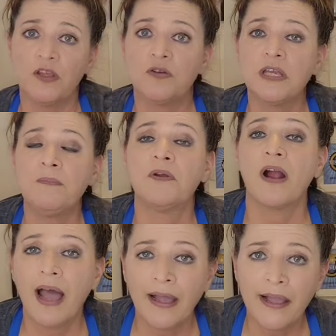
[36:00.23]
that you keep
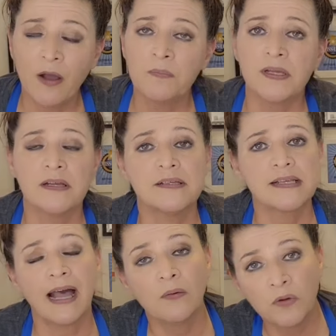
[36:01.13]
your eye out
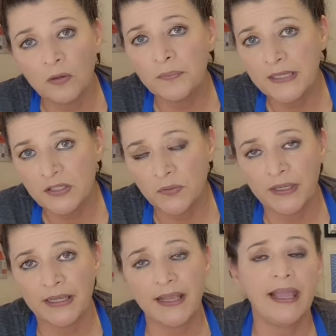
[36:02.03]
because I will be
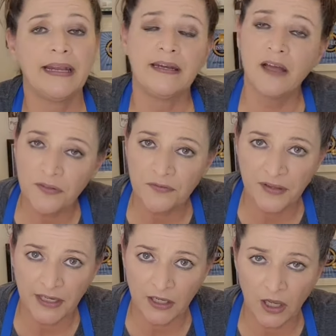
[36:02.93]
doing another
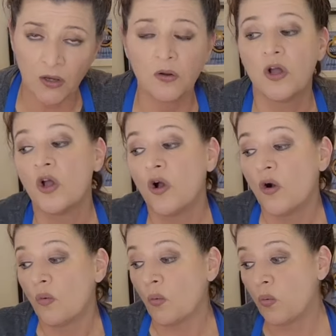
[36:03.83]
video
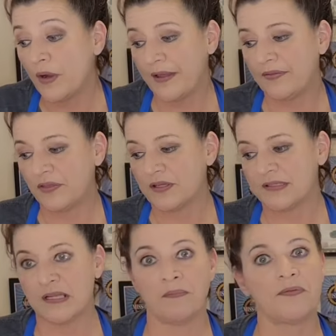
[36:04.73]
with
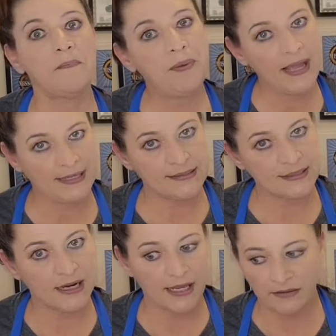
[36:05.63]
some of the paints
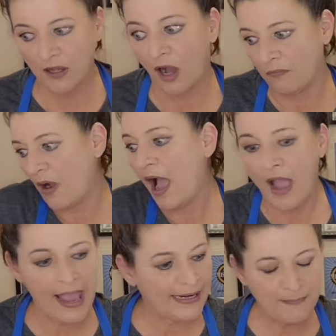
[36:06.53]
that I, uh,
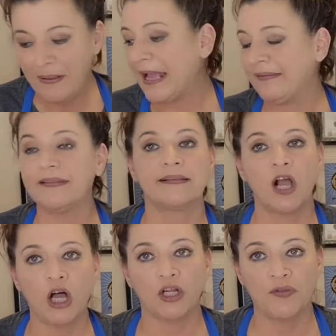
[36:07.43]
any paint
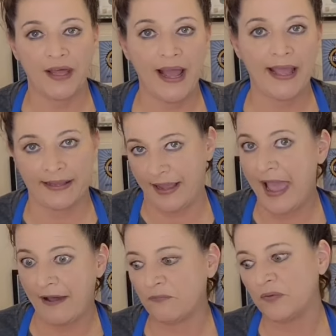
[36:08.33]
color that I
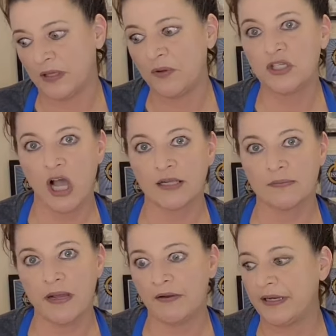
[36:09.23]
have that we
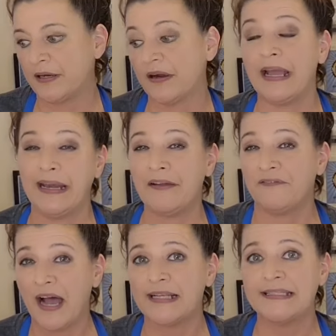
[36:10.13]
talked about here. And
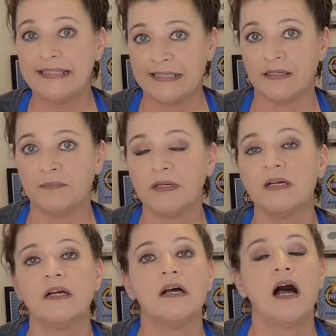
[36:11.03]
if I did them,